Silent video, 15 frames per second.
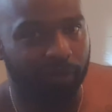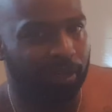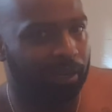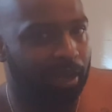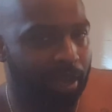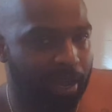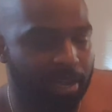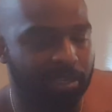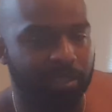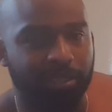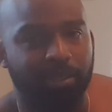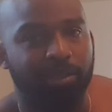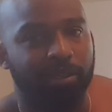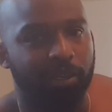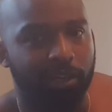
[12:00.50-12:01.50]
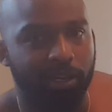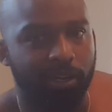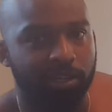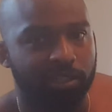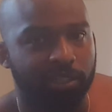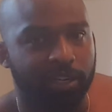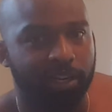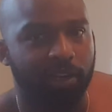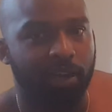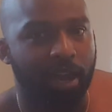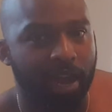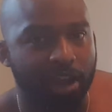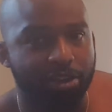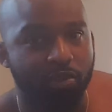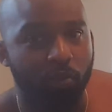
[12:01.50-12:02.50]
the lines and get an understanding of
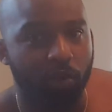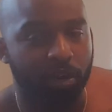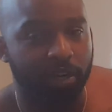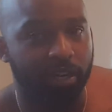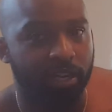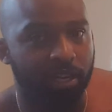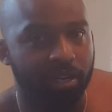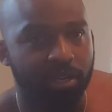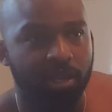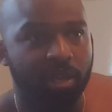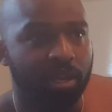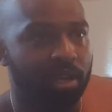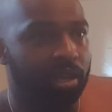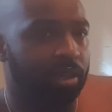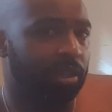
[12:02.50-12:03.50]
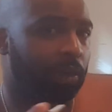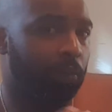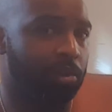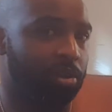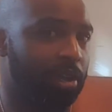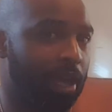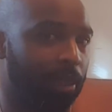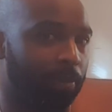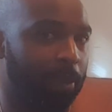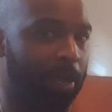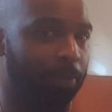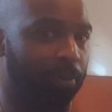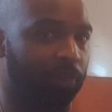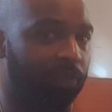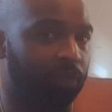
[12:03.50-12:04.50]
how you want it done. Then when you got the
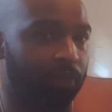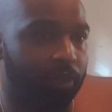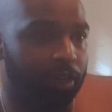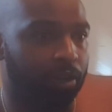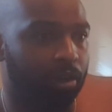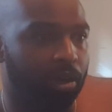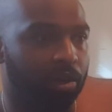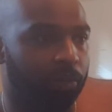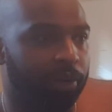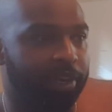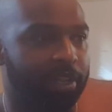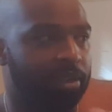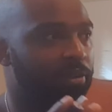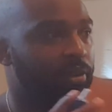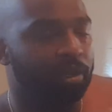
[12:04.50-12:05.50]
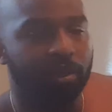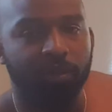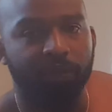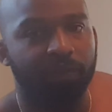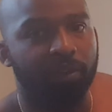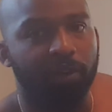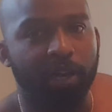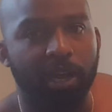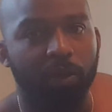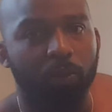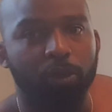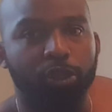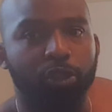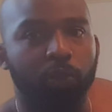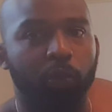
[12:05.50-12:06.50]
paper, already filled out
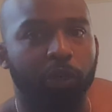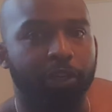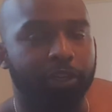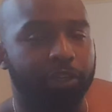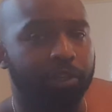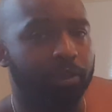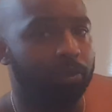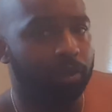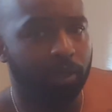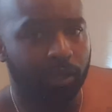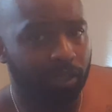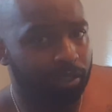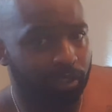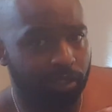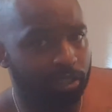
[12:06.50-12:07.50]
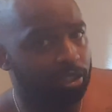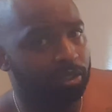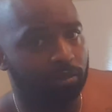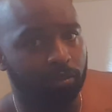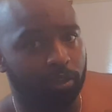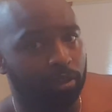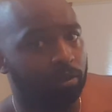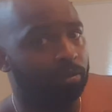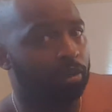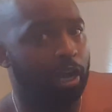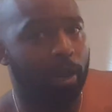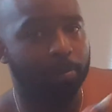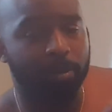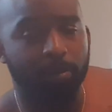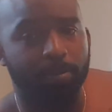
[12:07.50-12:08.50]
what you want to do, then just,
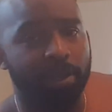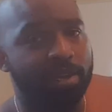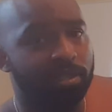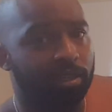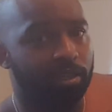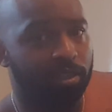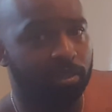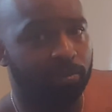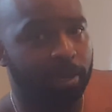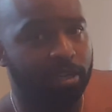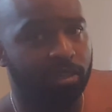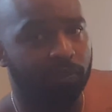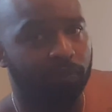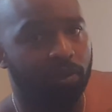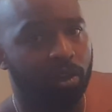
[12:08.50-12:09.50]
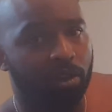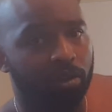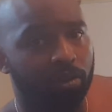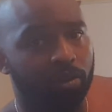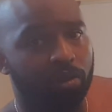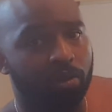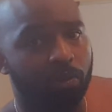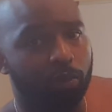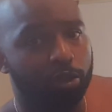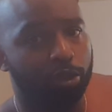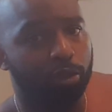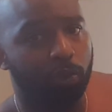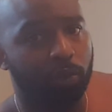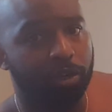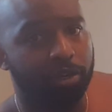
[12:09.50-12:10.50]
copy and paste it. Just basically follow along
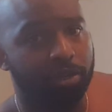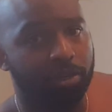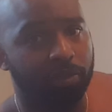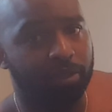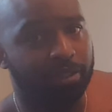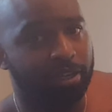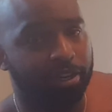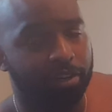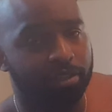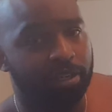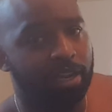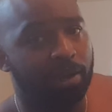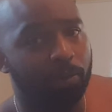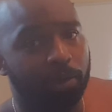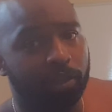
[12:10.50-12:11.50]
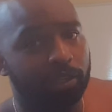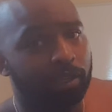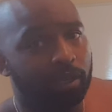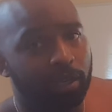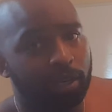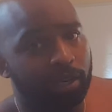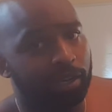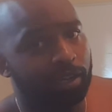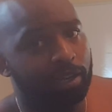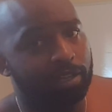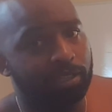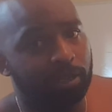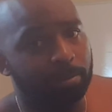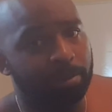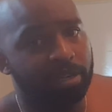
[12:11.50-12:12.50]
what you want to do and take your time with it. And like I
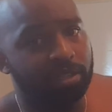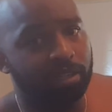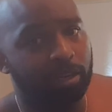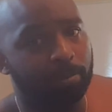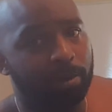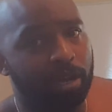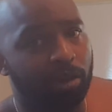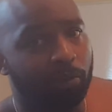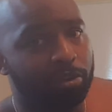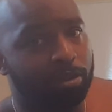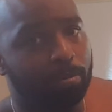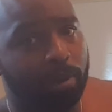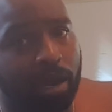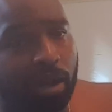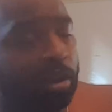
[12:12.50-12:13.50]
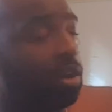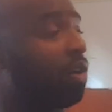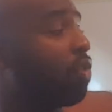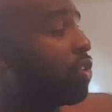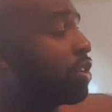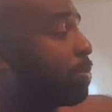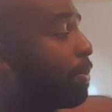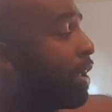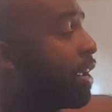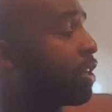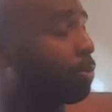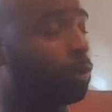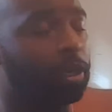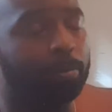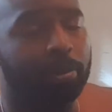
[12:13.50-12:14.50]
said, the best thing about when you buying all this
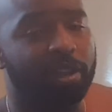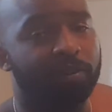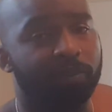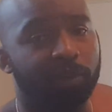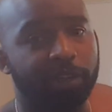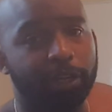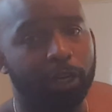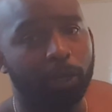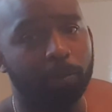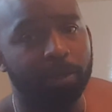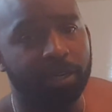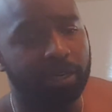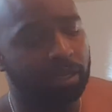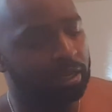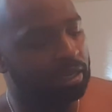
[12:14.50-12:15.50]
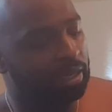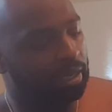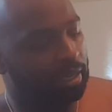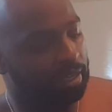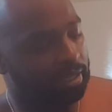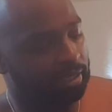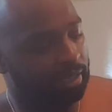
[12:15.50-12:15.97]
spray paint for the helmet is